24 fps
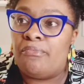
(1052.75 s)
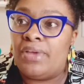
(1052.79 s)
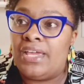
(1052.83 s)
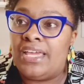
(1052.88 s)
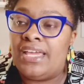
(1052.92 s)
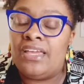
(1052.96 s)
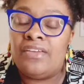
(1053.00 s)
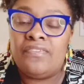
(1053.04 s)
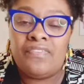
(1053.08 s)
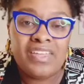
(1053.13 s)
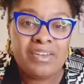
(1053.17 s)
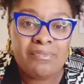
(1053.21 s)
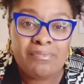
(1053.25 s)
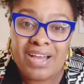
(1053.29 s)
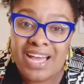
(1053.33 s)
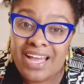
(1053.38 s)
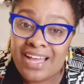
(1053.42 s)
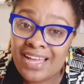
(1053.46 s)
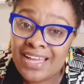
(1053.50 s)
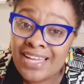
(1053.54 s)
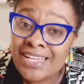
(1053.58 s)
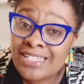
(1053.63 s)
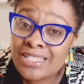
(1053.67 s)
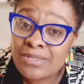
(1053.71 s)
Even my
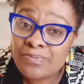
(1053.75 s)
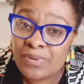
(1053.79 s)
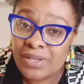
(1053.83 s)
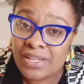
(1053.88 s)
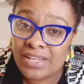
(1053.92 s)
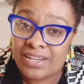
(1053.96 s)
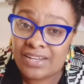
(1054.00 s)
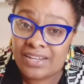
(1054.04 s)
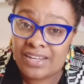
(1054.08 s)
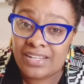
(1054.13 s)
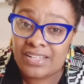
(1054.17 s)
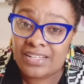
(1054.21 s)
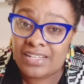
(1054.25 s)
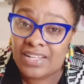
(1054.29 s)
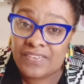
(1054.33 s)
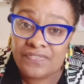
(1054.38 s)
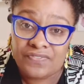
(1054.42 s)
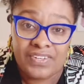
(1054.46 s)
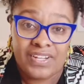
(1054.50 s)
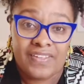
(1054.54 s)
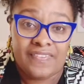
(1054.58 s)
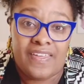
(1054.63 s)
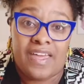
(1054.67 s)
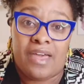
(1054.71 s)
husband
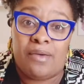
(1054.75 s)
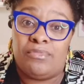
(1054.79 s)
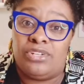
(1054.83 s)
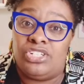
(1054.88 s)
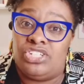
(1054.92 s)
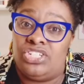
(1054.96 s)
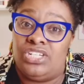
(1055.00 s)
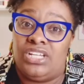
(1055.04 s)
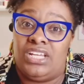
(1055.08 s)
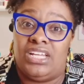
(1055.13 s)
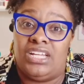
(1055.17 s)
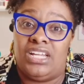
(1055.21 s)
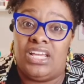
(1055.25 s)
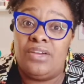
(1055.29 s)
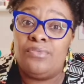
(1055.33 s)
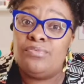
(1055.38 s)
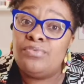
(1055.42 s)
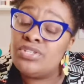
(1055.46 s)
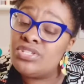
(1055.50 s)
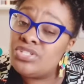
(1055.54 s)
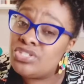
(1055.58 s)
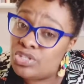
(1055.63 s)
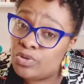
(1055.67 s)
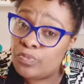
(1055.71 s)
lifting that machine, it
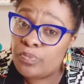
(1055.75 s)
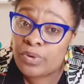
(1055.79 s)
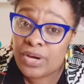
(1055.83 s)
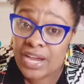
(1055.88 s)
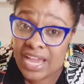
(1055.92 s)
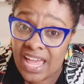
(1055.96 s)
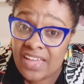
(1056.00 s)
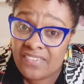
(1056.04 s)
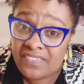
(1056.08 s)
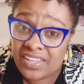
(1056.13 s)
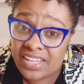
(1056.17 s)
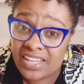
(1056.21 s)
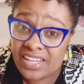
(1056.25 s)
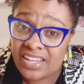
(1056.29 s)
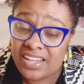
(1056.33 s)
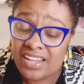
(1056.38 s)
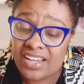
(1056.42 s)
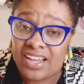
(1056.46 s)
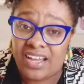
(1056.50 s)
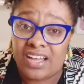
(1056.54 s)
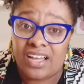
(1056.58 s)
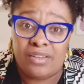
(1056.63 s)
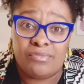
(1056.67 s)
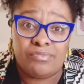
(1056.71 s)
was super heavy.
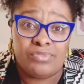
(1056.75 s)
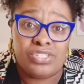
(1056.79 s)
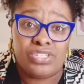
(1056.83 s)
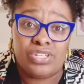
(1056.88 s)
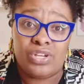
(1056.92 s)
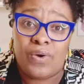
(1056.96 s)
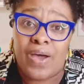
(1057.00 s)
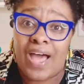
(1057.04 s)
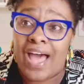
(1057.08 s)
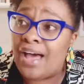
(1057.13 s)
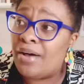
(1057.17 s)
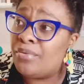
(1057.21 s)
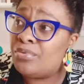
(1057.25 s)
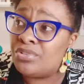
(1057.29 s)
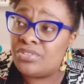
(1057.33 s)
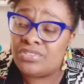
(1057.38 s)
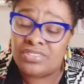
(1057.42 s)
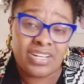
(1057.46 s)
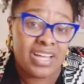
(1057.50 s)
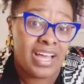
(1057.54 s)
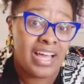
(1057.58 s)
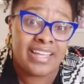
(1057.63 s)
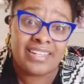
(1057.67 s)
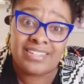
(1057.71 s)
So I will
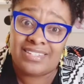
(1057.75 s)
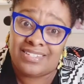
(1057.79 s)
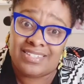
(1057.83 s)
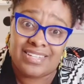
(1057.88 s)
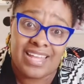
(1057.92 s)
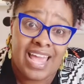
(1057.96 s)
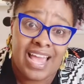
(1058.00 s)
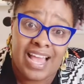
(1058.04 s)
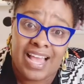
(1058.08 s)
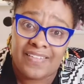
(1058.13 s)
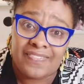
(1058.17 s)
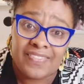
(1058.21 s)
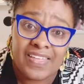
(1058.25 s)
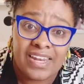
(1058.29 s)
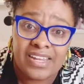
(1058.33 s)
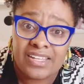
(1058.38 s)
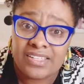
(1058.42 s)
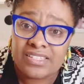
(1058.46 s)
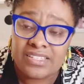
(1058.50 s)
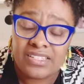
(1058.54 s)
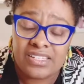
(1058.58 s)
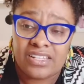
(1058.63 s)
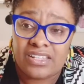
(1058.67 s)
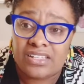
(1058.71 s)
not say that
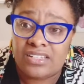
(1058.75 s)
it's